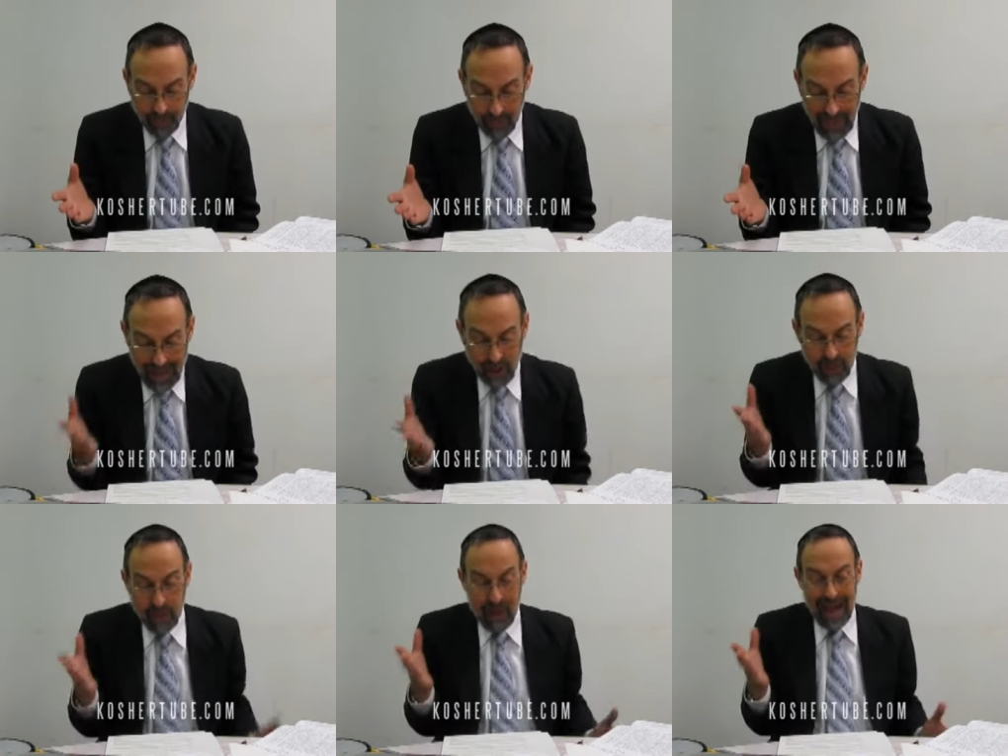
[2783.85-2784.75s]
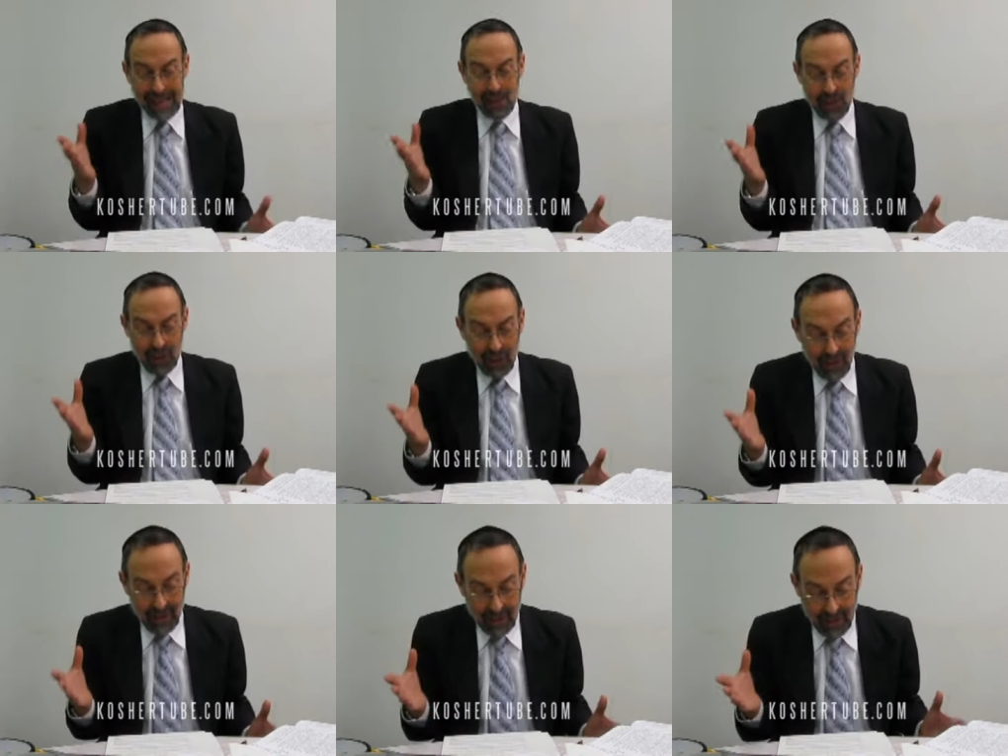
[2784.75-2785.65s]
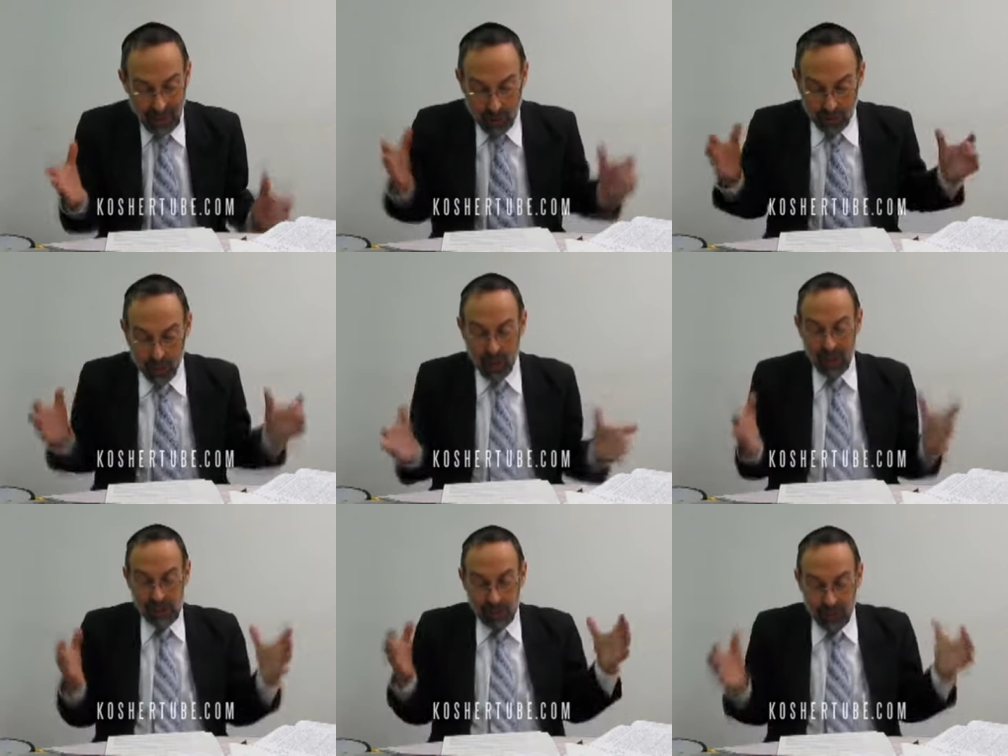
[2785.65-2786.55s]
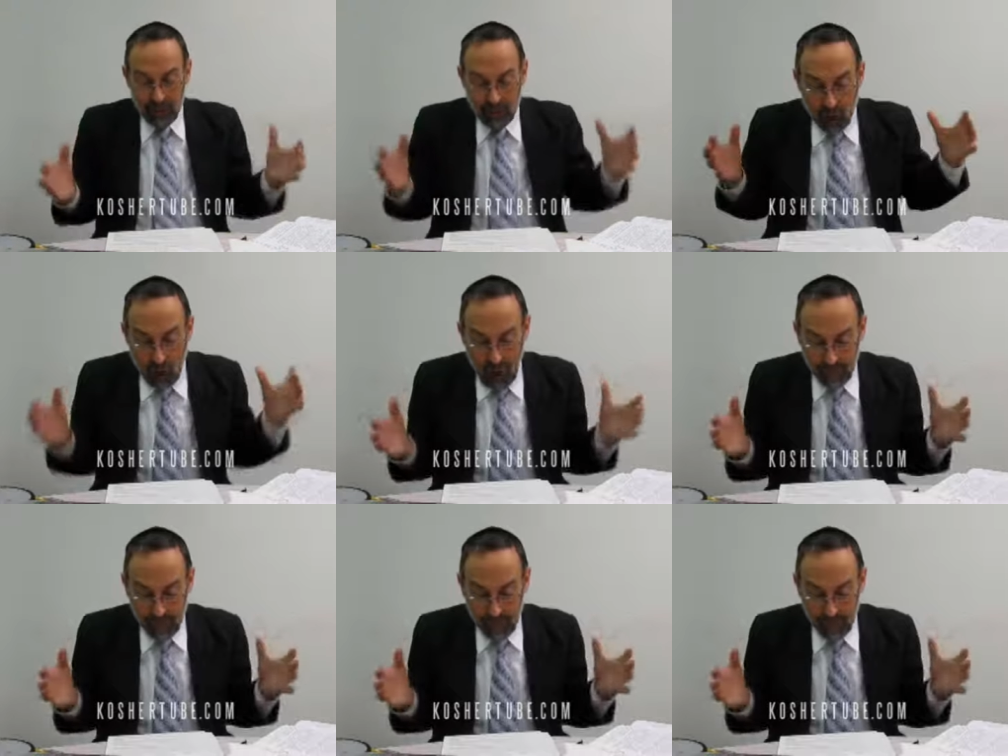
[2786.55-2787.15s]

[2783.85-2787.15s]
How could it be possible that over all this period of time,